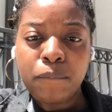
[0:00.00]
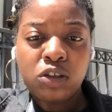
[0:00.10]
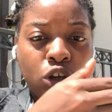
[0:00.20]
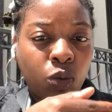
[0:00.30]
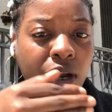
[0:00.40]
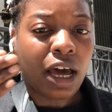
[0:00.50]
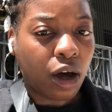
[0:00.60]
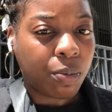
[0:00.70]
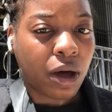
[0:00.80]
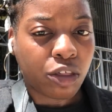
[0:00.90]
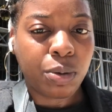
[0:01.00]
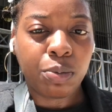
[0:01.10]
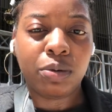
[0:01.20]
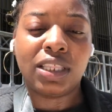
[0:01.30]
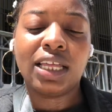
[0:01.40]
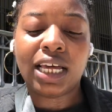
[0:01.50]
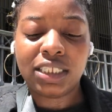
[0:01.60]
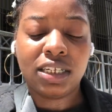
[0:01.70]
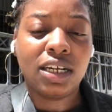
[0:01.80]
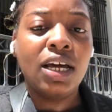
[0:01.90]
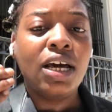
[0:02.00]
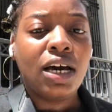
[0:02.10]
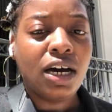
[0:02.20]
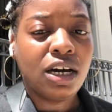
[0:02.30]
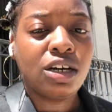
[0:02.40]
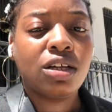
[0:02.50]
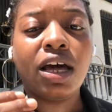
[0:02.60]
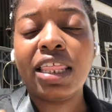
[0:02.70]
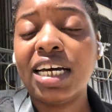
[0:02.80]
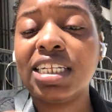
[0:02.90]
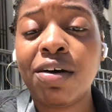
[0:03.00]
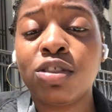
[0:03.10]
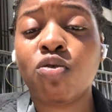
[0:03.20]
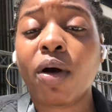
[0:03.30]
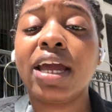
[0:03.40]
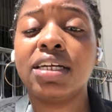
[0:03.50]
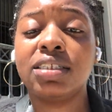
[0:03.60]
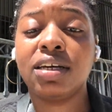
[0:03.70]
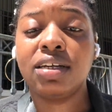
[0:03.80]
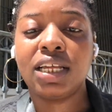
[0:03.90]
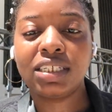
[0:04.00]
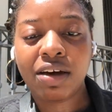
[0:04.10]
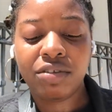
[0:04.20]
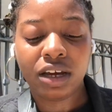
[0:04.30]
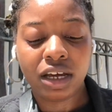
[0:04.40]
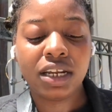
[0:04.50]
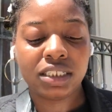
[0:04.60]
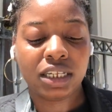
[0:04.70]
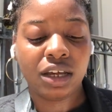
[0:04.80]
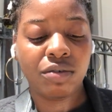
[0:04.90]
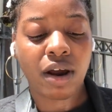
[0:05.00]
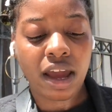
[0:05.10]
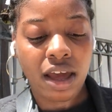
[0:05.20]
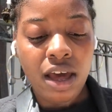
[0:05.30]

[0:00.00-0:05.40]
So you want to help other people with that. That's having the right intent. That's having a good intent, right?